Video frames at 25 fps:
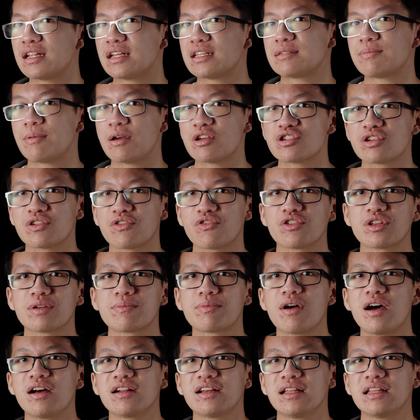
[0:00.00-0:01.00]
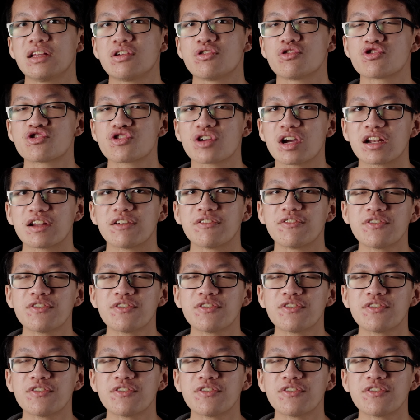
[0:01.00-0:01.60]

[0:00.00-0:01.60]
especially for the product that you're trying to